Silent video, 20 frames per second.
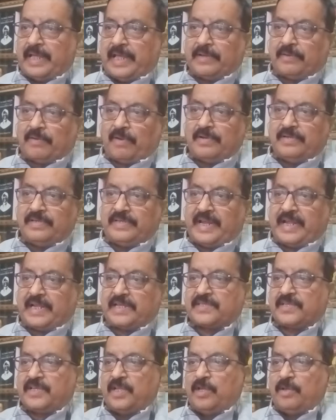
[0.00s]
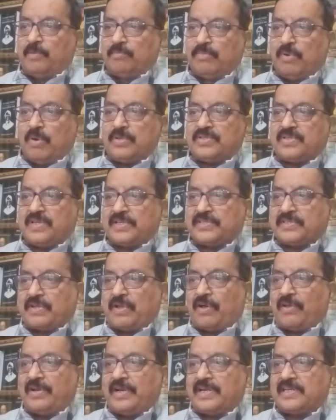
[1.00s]
context, most
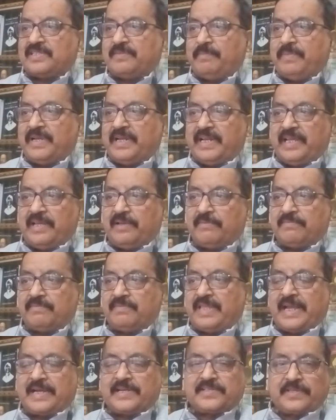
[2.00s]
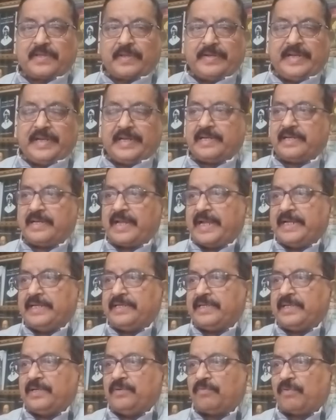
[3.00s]
scholars believe that Sonnet
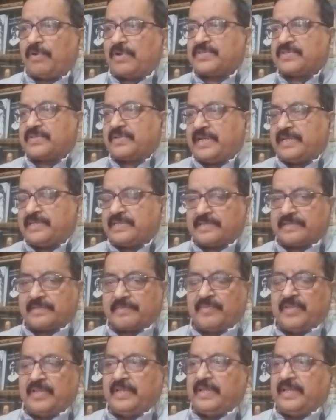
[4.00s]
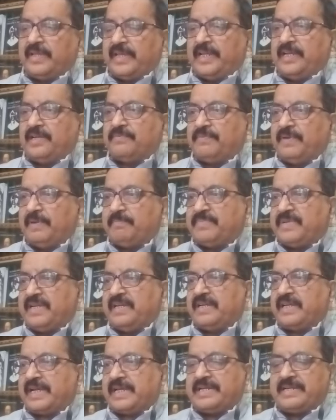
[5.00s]
19 was written in
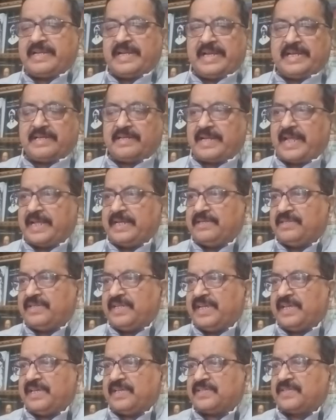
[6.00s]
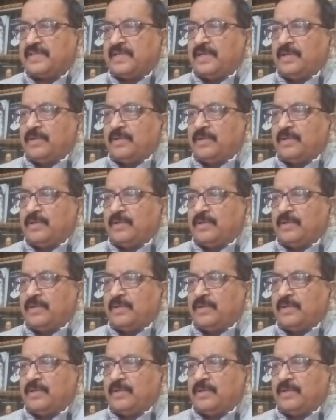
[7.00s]
1590s,